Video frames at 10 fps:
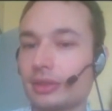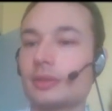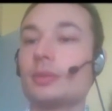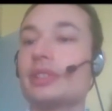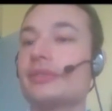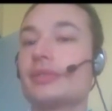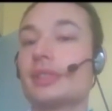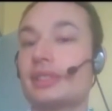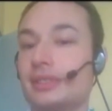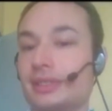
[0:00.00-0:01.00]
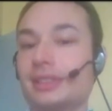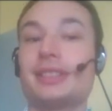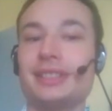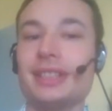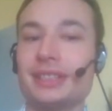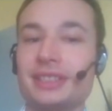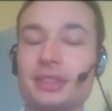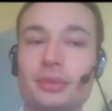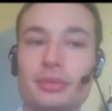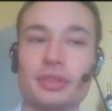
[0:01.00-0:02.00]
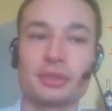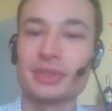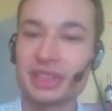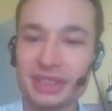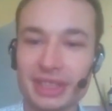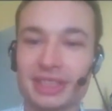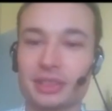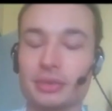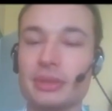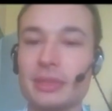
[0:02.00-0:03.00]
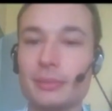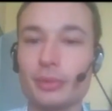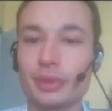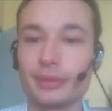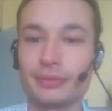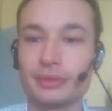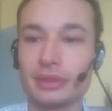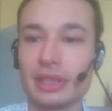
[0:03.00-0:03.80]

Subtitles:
with the ACU rush, which is extremely powerful,